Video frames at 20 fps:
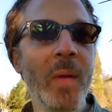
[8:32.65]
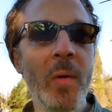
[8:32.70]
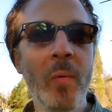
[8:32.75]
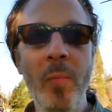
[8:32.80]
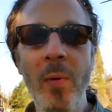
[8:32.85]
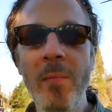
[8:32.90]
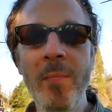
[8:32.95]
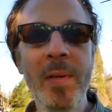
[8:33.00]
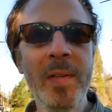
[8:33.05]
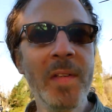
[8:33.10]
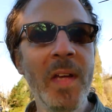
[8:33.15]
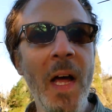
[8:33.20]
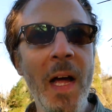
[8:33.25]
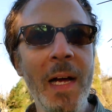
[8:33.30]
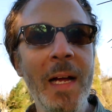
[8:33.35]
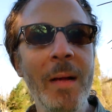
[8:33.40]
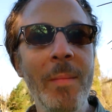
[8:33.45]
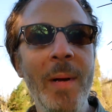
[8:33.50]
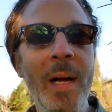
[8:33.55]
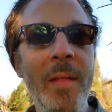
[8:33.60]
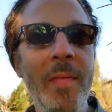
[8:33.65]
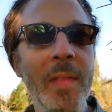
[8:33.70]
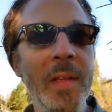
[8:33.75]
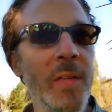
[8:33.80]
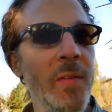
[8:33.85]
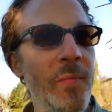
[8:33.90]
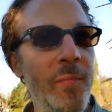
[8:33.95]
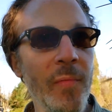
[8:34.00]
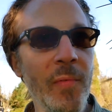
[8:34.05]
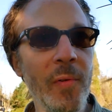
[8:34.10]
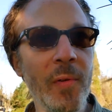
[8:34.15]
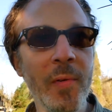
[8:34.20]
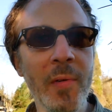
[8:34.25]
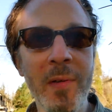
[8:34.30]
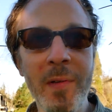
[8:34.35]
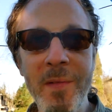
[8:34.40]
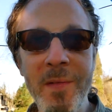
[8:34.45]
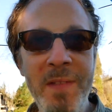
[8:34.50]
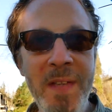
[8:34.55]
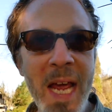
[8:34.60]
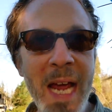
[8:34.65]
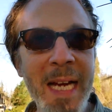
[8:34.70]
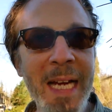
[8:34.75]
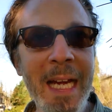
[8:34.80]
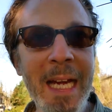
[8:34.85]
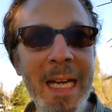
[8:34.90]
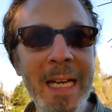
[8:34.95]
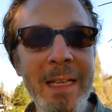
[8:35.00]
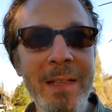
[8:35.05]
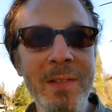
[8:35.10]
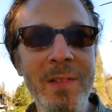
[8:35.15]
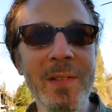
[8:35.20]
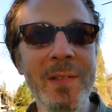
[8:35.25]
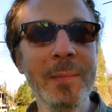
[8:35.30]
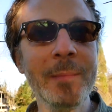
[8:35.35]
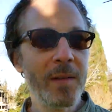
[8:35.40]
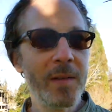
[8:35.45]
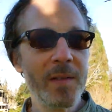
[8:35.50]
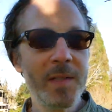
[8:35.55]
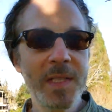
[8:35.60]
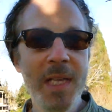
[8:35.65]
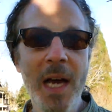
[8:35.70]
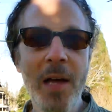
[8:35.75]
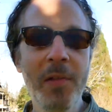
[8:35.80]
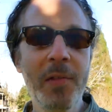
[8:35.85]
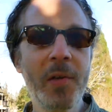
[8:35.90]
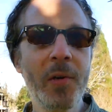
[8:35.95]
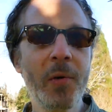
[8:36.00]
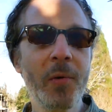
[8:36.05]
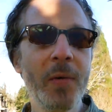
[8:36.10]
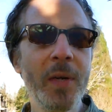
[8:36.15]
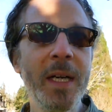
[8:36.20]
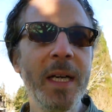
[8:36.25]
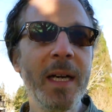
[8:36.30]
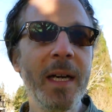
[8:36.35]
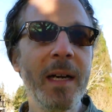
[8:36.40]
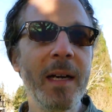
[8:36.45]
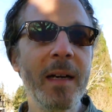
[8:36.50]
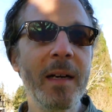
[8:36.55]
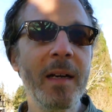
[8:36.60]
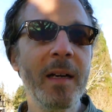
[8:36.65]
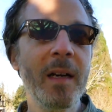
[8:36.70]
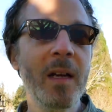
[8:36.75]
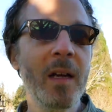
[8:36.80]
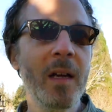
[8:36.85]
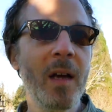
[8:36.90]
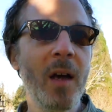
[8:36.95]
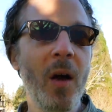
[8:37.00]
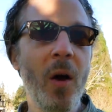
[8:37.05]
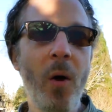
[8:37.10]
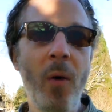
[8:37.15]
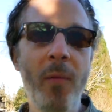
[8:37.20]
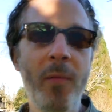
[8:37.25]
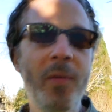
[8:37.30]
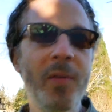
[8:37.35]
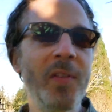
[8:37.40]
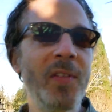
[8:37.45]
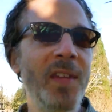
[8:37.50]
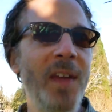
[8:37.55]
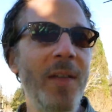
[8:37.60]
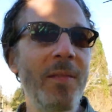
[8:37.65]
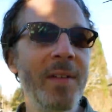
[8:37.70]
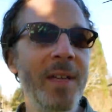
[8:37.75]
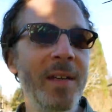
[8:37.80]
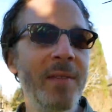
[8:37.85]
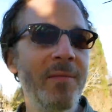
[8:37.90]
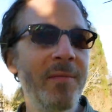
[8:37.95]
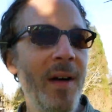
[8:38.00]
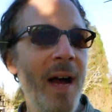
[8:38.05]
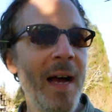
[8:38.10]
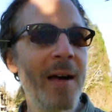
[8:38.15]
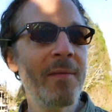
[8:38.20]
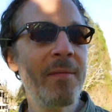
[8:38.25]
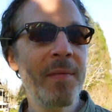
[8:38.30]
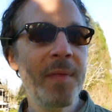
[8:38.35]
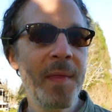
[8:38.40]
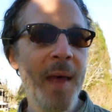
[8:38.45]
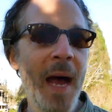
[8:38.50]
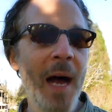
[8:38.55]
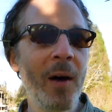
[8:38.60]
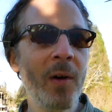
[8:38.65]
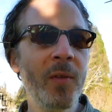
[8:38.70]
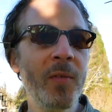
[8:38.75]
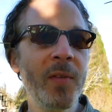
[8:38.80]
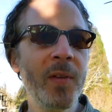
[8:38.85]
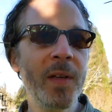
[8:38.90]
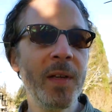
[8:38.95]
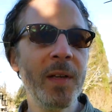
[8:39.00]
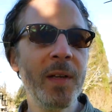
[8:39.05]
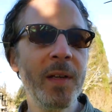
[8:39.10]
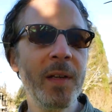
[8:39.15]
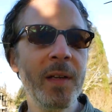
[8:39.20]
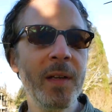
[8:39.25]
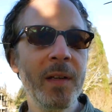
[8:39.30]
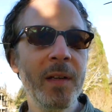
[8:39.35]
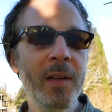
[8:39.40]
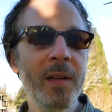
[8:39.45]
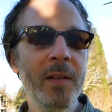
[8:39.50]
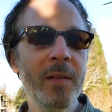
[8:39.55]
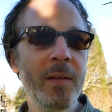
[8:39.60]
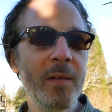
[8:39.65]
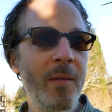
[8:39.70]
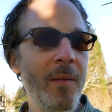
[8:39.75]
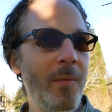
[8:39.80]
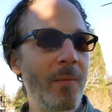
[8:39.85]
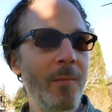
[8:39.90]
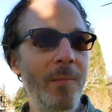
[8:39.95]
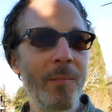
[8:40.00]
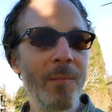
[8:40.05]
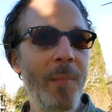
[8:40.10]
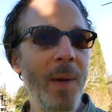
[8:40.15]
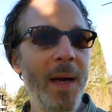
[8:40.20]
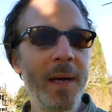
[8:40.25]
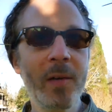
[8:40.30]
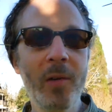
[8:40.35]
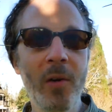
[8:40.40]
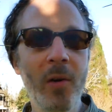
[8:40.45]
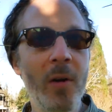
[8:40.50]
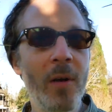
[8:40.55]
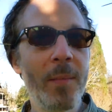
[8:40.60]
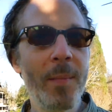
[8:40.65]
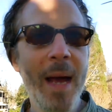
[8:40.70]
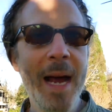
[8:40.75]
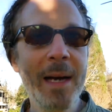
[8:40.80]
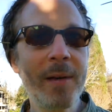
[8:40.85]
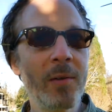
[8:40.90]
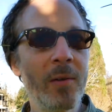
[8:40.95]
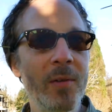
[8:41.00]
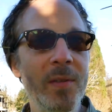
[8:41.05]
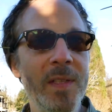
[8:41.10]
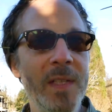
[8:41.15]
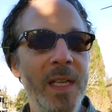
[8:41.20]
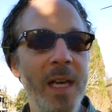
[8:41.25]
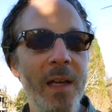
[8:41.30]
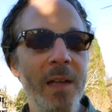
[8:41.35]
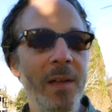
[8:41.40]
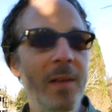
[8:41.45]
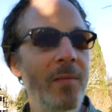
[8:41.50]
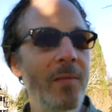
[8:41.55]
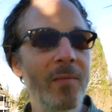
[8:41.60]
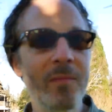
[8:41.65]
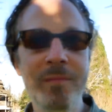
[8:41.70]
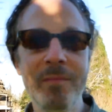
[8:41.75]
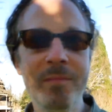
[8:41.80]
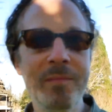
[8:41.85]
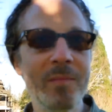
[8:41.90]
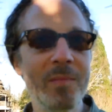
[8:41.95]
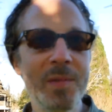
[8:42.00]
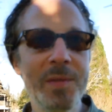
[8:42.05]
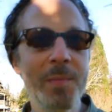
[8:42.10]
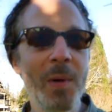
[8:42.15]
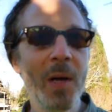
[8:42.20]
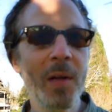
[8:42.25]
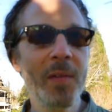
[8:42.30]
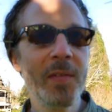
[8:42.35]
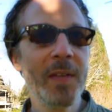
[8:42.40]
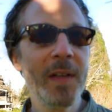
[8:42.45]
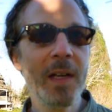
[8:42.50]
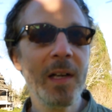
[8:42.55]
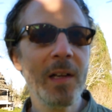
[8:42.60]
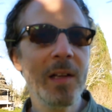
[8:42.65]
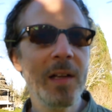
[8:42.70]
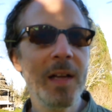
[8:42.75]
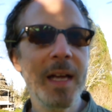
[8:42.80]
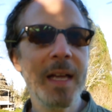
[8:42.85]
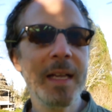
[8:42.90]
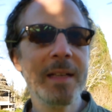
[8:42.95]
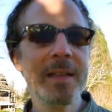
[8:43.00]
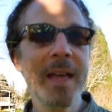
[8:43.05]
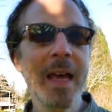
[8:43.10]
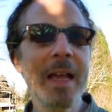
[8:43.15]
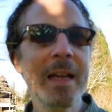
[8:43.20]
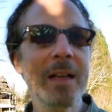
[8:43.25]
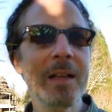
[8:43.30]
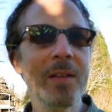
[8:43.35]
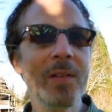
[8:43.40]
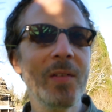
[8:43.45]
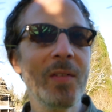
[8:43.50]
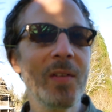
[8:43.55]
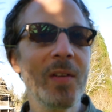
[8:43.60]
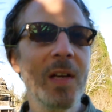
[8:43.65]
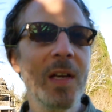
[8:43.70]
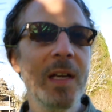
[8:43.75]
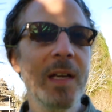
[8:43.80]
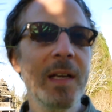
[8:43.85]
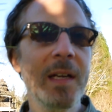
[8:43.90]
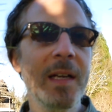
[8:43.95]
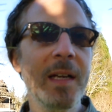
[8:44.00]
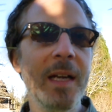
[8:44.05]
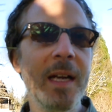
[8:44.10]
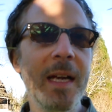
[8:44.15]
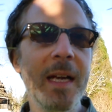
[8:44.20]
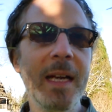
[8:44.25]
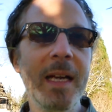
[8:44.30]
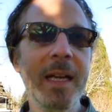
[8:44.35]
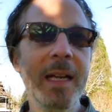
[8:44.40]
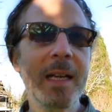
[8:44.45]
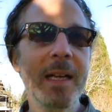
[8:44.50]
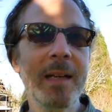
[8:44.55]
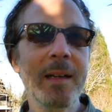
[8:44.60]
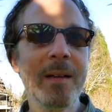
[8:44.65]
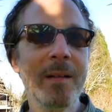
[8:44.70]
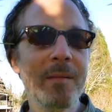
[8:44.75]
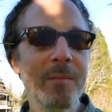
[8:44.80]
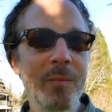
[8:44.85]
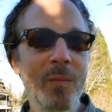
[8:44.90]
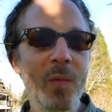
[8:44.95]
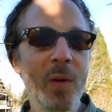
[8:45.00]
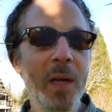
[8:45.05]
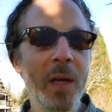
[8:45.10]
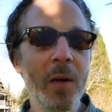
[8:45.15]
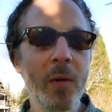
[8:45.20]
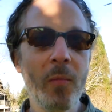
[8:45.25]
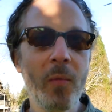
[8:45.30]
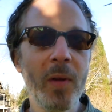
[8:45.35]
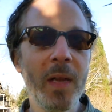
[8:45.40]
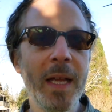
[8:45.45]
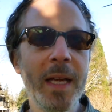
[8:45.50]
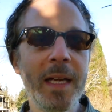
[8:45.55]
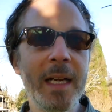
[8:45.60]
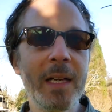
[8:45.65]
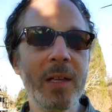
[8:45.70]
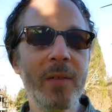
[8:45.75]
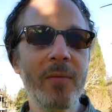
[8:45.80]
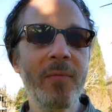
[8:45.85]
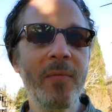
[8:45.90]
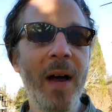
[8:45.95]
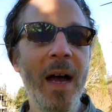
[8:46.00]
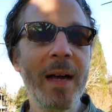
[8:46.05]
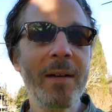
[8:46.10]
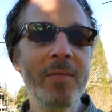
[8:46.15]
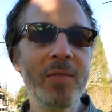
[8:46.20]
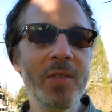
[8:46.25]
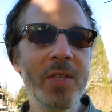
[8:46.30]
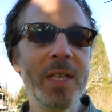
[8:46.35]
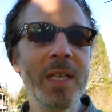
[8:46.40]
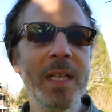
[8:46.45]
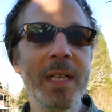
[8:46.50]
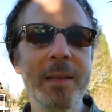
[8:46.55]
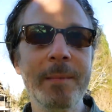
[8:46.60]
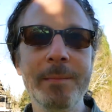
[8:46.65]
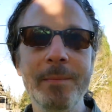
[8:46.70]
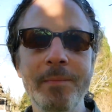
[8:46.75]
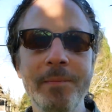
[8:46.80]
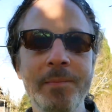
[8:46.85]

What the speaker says: We've been talking about this for decades. South Korea, over 75,000 micro and macro cell, small cell antennas in, relating to 5G.